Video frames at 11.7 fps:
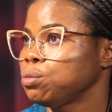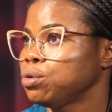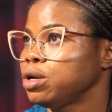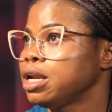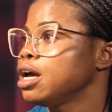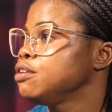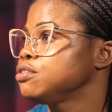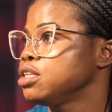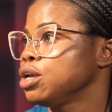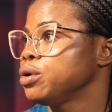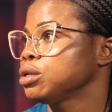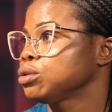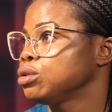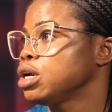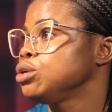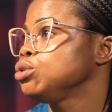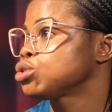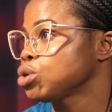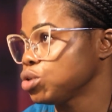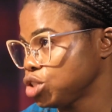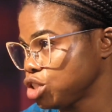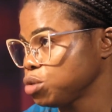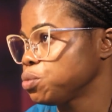but lives that you
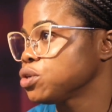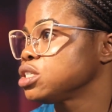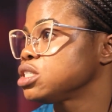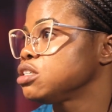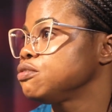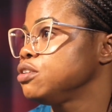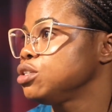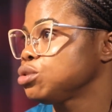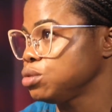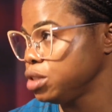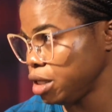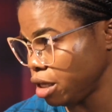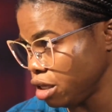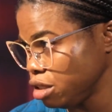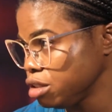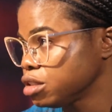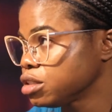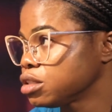touched positively today